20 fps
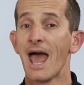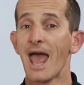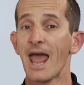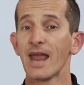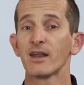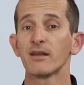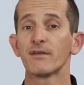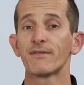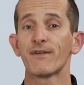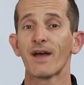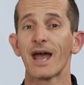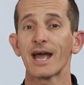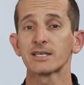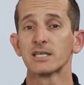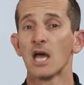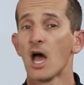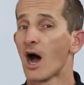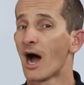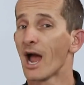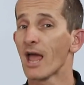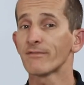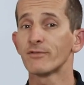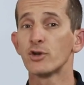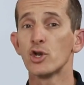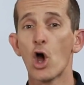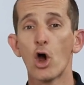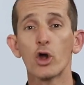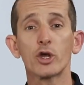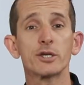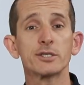And in fact, I have
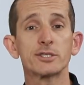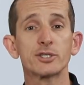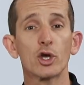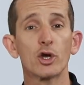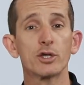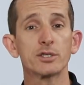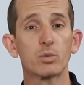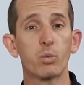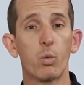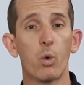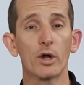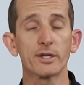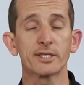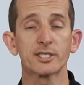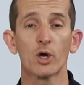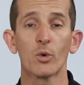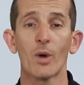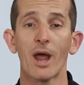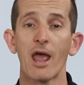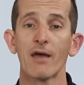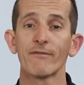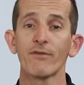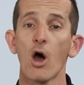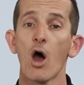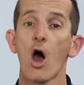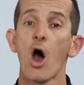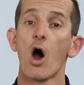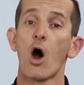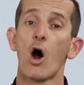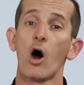no concerns whatsoever
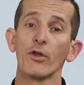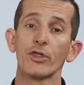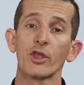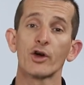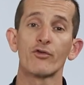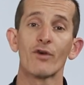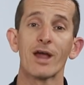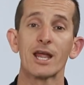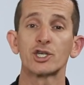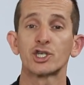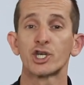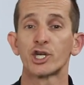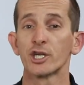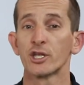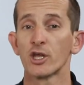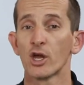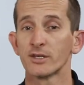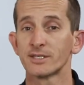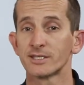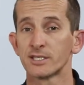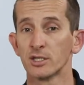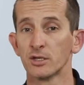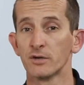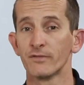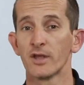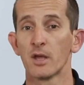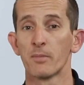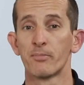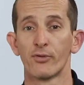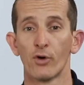on the Rancilio
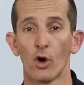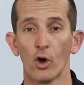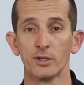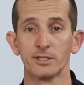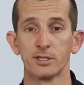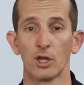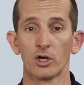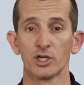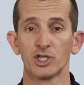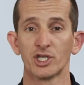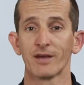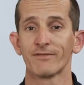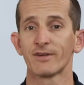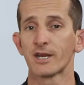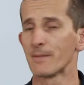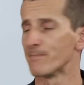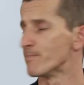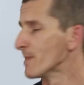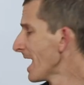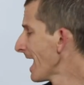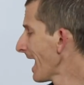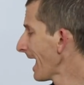Silvia Pro's longevity,